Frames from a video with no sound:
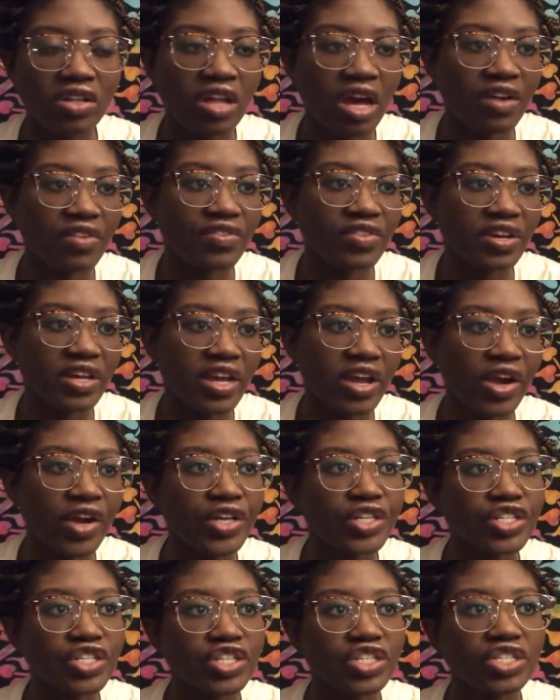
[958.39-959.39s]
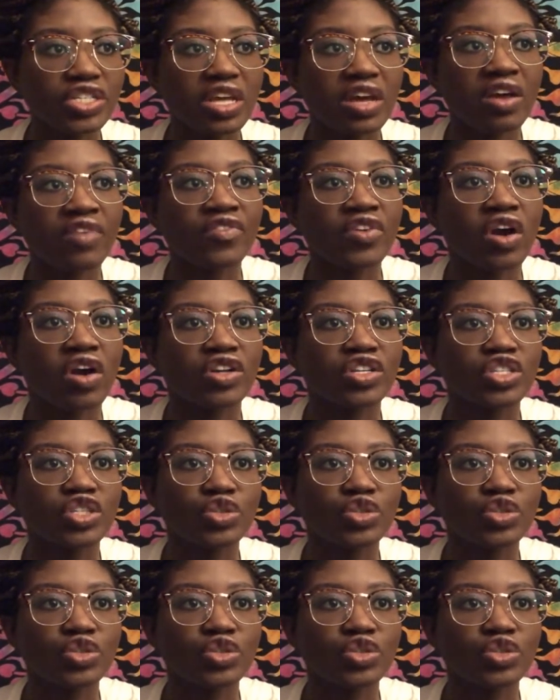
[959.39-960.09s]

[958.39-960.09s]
A lot of the characters have gone